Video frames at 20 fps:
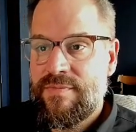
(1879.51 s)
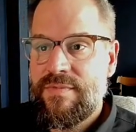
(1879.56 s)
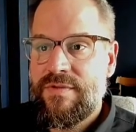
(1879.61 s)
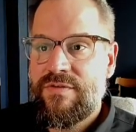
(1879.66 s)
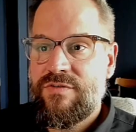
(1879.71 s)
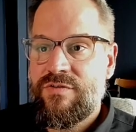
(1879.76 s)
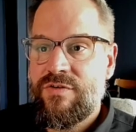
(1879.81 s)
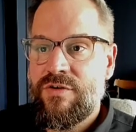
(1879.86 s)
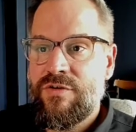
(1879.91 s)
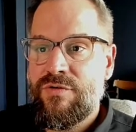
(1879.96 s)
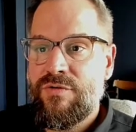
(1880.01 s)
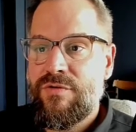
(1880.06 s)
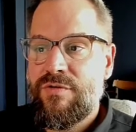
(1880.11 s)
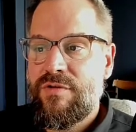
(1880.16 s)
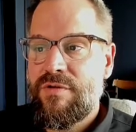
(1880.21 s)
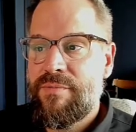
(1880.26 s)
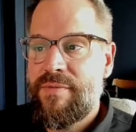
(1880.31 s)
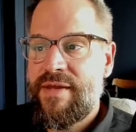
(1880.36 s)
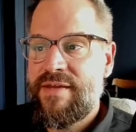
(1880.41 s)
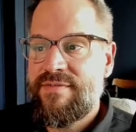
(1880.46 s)
So
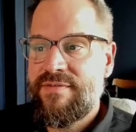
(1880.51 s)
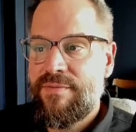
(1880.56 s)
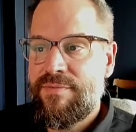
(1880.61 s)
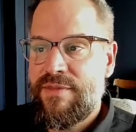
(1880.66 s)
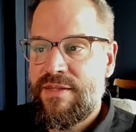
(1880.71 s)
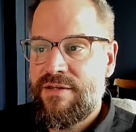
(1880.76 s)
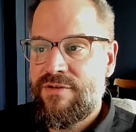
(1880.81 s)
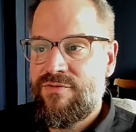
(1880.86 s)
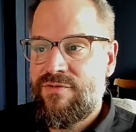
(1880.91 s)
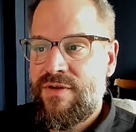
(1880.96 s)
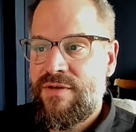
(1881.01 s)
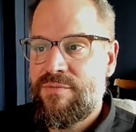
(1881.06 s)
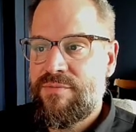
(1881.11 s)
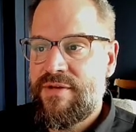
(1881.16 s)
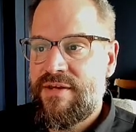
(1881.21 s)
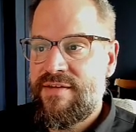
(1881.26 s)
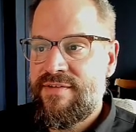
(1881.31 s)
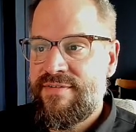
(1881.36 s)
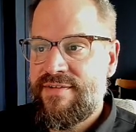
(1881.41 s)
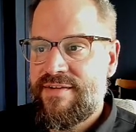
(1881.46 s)
to make something event
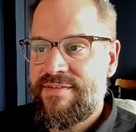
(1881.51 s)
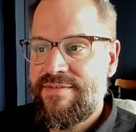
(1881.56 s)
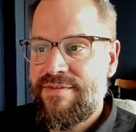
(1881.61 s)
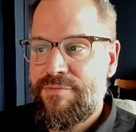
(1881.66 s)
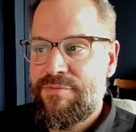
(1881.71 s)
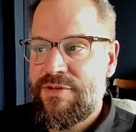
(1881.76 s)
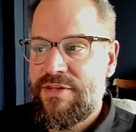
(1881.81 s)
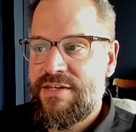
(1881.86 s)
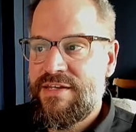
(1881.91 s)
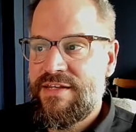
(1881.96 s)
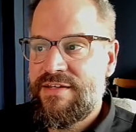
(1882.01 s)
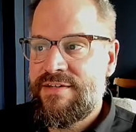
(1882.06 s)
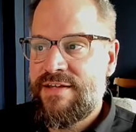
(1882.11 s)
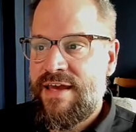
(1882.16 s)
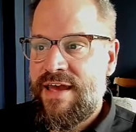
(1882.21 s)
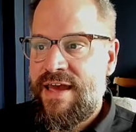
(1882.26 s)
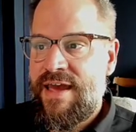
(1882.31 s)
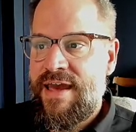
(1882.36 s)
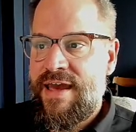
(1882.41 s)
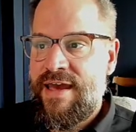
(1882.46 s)
based, I simply need to
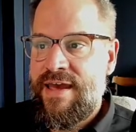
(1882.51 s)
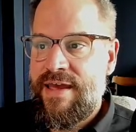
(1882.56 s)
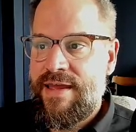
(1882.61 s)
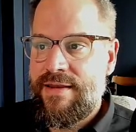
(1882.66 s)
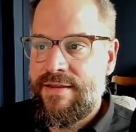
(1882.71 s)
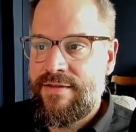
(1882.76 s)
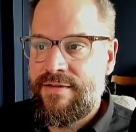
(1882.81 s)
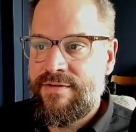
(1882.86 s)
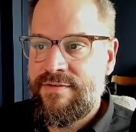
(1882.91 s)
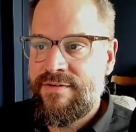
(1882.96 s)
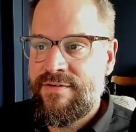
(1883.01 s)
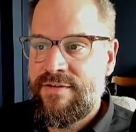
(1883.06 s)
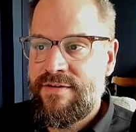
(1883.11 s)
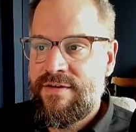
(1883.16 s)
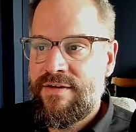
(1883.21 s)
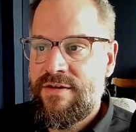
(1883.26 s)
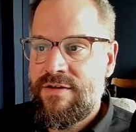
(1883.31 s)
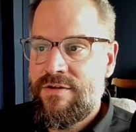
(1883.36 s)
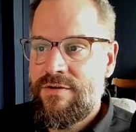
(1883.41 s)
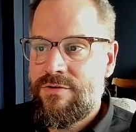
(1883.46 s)
add it
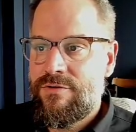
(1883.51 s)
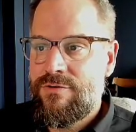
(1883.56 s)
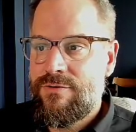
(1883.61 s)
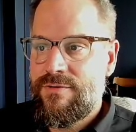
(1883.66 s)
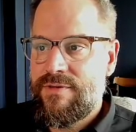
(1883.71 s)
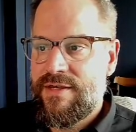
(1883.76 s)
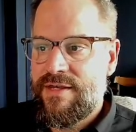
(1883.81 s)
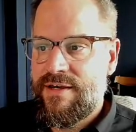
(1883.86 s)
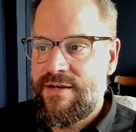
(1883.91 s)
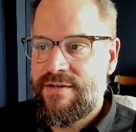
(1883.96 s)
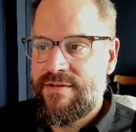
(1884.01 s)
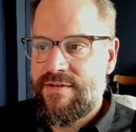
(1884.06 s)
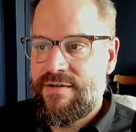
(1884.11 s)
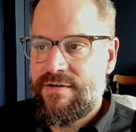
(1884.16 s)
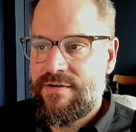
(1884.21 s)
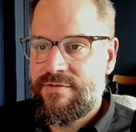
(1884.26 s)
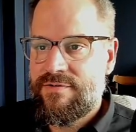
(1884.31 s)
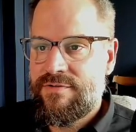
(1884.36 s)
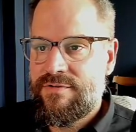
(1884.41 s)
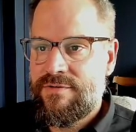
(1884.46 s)
to the
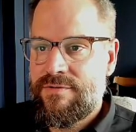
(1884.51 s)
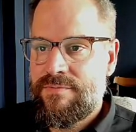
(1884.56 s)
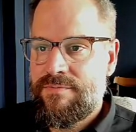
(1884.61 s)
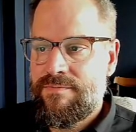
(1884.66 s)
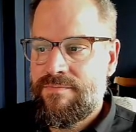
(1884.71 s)
context.